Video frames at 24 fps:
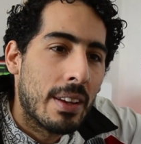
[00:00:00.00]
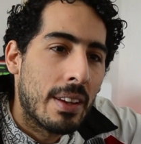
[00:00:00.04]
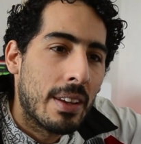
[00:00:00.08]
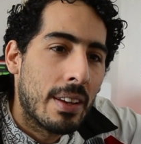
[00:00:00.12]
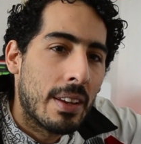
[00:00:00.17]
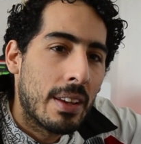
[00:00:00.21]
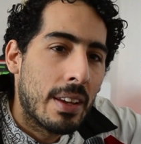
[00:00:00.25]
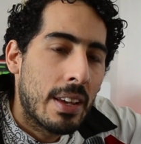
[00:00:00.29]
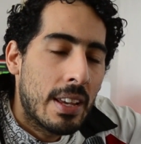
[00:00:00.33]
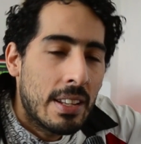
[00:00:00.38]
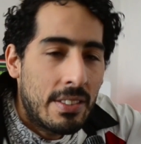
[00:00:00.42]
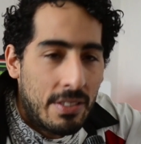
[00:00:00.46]

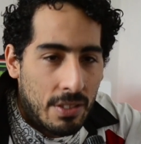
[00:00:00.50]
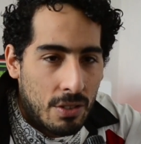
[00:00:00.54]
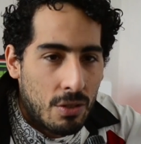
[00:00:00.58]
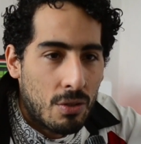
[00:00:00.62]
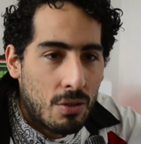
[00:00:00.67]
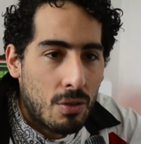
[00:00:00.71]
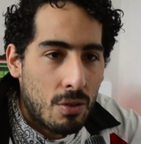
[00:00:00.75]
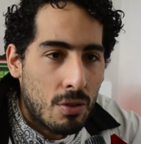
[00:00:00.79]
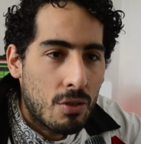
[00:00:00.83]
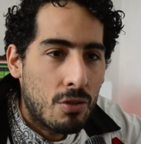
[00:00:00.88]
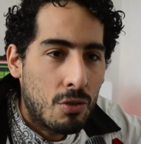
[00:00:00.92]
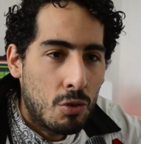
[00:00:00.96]
it's
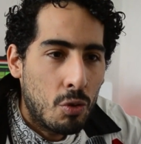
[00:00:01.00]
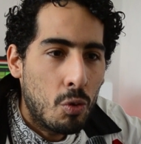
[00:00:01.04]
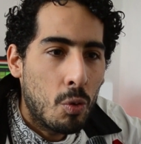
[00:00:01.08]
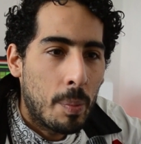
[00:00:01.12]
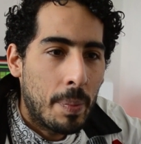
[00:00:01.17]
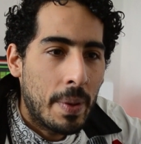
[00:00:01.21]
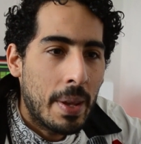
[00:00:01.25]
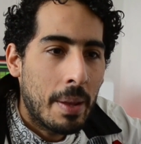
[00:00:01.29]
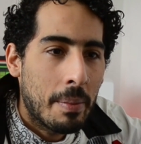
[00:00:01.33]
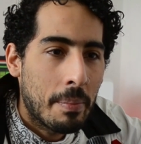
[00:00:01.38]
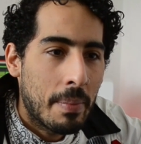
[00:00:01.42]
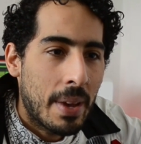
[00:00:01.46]

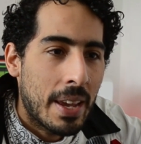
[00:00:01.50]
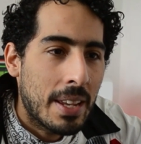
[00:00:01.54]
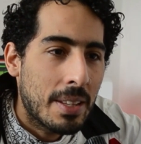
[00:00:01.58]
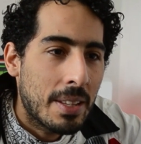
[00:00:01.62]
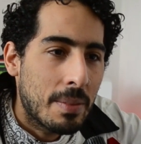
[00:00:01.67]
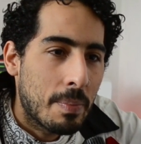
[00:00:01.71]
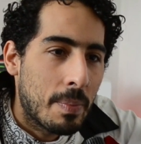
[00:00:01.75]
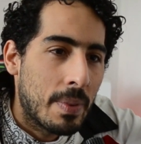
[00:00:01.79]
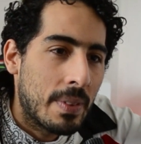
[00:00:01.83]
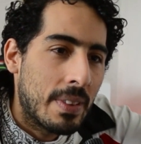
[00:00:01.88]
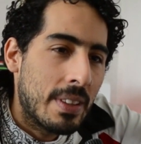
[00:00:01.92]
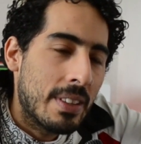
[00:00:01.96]
European based,
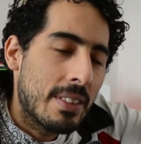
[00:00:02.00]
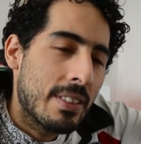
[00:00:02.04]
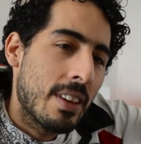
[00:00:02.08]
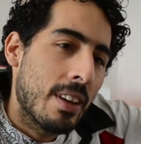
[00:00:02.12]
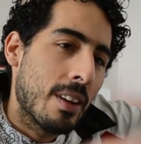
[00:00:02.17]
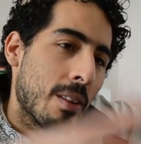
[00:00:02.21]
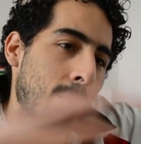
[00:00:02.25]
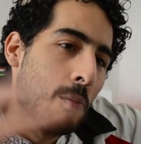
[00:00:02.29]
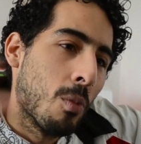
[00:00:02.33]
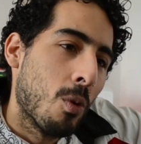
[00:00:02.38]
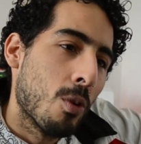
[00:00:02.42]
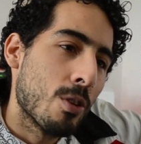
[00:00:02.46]
but it's getting
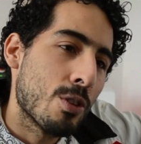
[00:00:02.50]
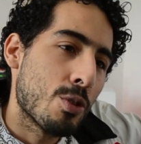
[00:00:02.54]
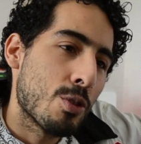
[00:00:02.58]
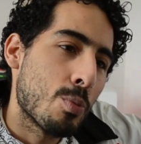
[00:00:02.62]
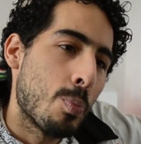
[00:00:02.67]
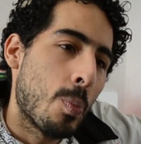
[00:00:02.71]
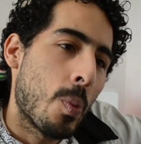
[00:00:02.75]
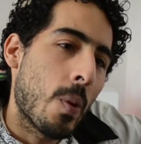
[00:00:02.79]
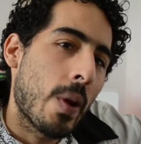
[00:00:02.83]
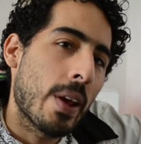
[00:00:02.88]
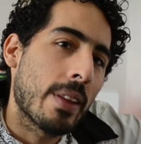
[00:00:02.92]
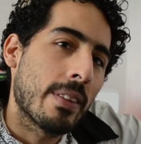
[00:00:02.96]
more
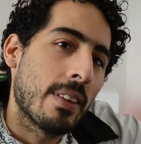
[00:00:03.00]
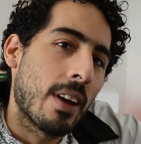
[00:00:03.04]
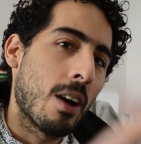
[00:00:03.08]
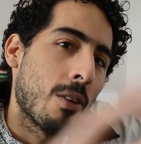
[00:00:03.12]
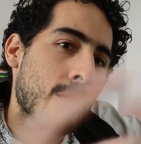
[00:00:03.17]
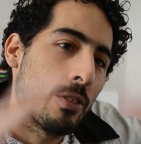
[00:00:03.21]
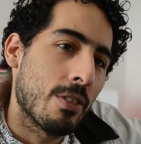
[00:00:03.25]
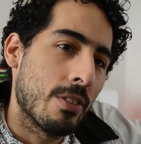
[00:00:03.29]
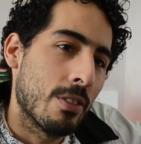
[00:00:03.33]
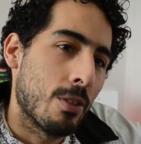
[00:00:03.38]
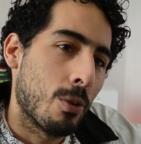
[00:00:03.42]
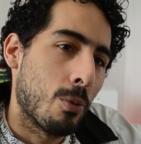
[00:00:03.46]
spread out
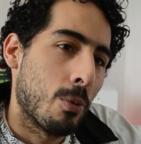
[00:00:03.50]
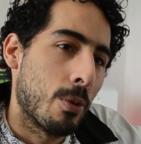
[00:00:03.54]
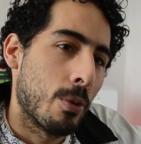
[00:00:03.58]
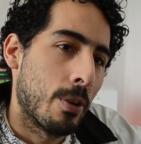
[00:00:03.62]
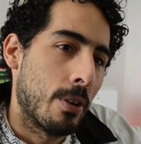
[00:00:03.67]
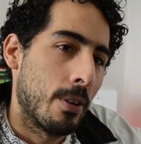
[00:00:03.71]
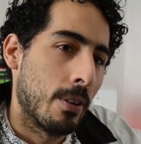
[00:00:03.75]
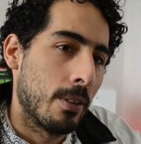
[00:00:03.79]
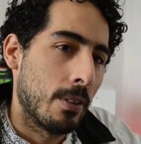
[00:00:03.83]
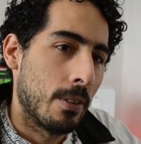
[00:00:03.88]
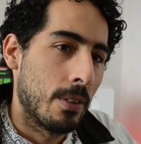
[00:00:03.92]
in the world.